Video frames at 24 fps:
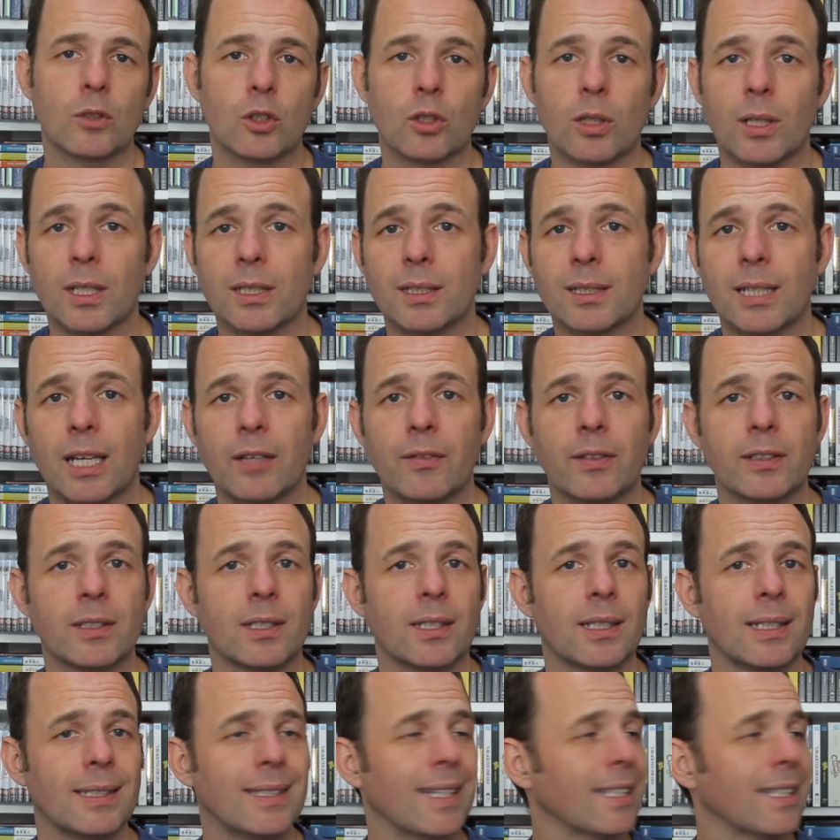So let's dive into
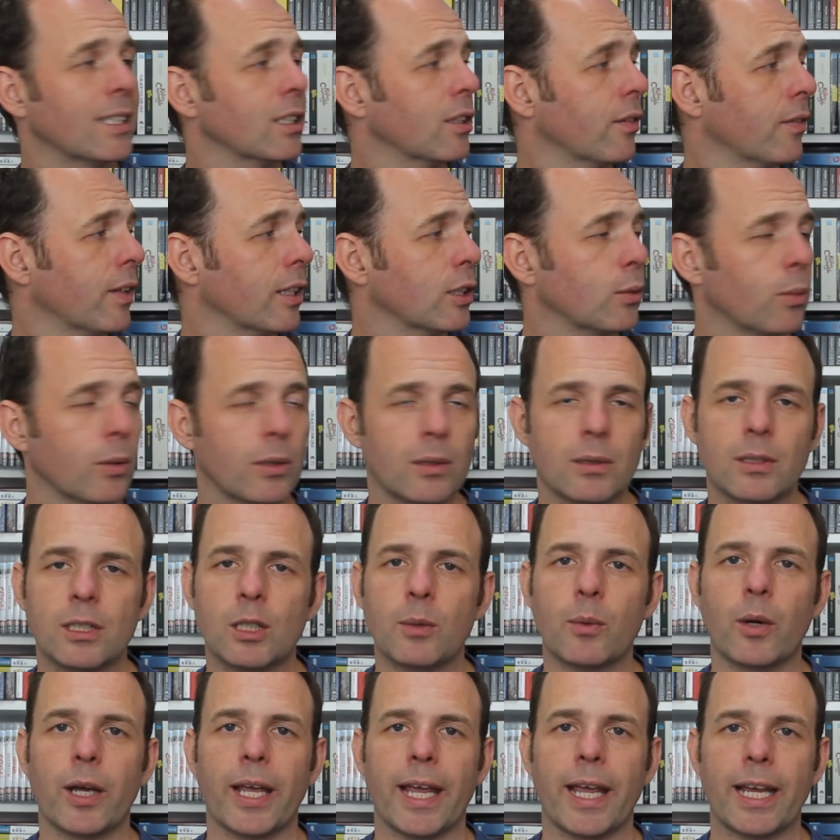the disc of this one, see
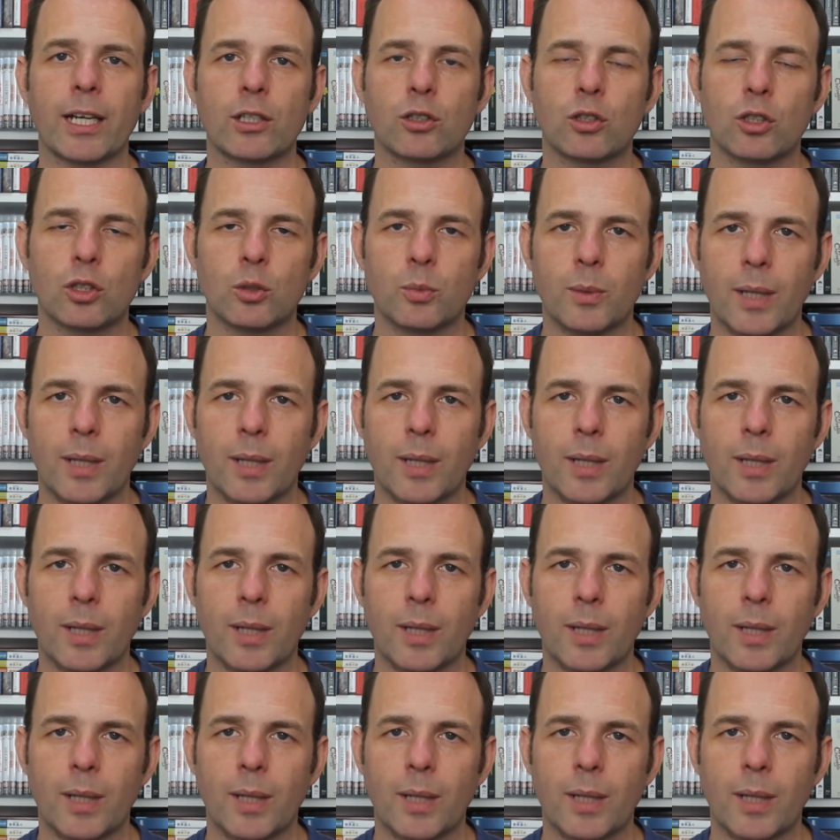what extras we